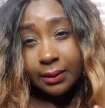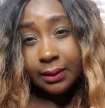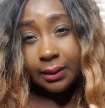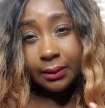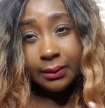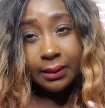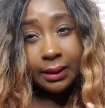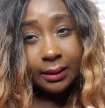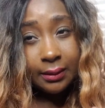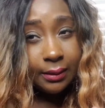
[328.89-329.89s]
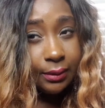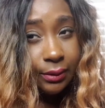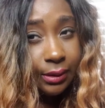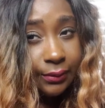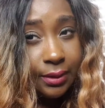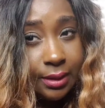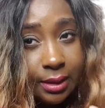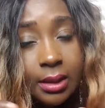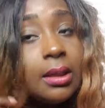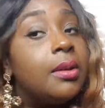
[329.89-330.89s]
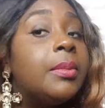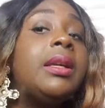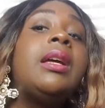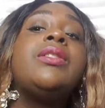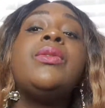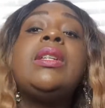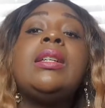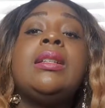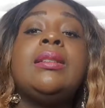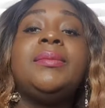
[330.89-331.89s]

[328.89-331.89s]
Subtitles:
Yeah, you see the two difference. But yeah, it's really good.